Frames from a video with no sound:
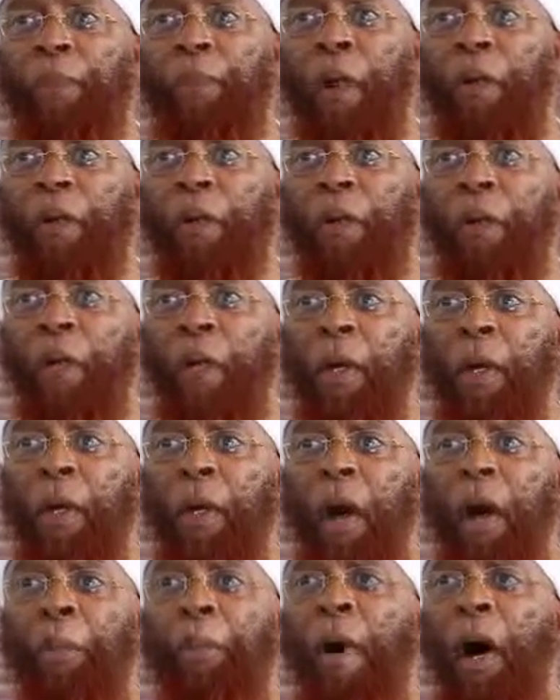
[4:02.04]
brother,
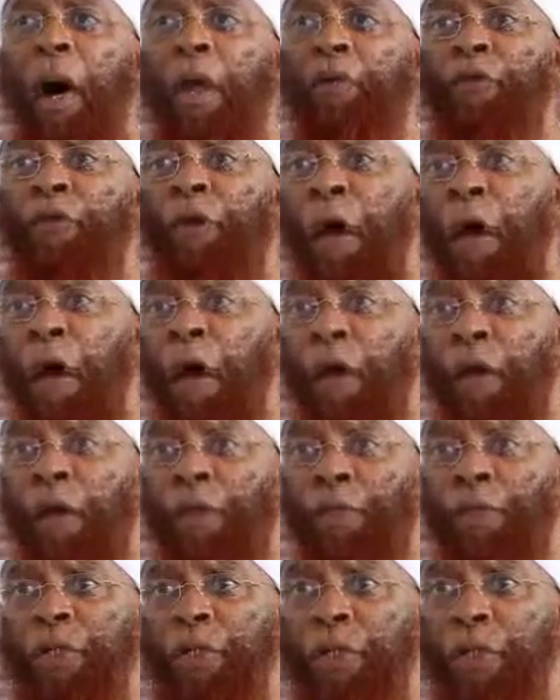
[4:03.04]
a
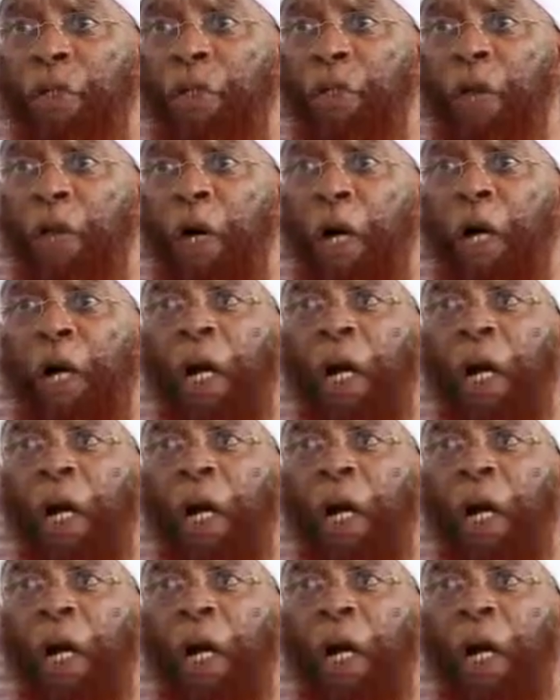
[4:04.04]
montage, a